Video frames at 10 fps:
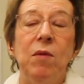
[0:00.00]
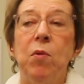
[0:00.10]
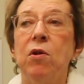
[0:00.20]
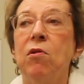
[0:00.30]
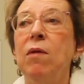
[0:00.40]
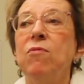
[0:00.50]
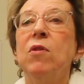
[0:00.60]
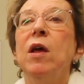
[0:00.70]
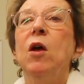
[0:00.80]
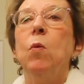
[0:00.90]

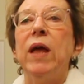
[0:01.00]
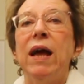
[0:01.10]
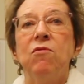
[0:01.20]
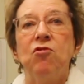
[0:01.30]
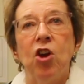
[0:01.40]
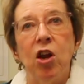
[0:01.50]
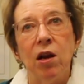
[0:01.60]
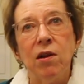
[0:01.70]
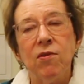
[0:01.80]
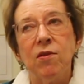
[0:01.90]
monographs. We have
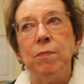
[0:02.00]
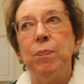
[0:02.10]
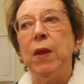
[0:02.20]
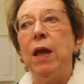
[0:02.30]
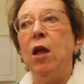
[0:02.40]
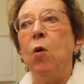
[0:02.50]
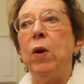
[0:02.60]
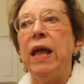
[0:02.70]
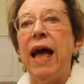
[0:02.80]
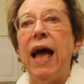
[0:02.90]
journals.
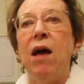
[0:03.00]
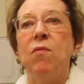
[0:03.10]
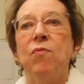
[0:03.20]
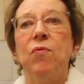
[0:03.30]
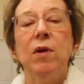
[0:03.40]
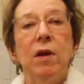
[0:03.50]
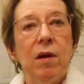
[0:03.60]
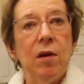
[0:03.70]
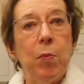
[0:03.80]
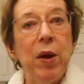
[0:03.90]
We have
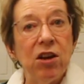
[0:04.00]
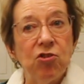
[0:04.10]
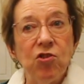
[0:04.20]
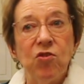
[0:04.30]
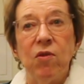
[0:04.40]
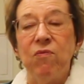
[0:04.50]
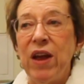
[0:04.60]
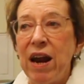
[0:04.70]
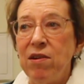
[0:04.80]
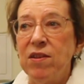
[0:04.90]
pictures of
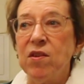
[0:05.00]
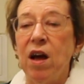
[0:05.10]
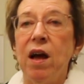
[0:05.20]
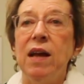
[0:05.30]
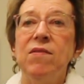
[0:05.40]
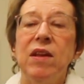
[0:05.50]
various kinds.